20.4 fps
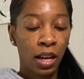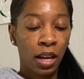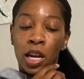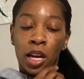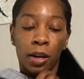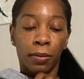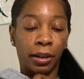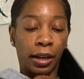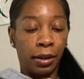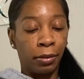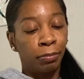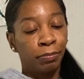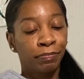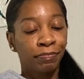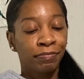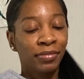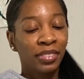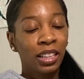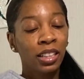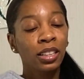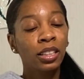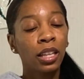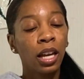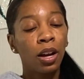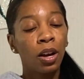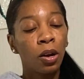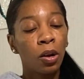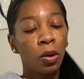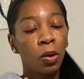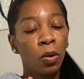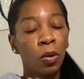Here we go.
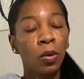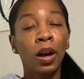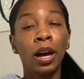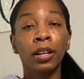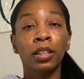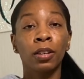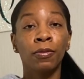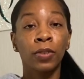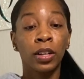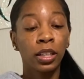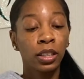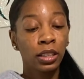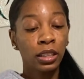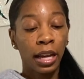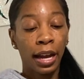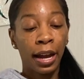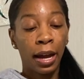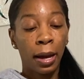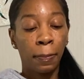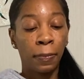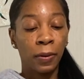So the first app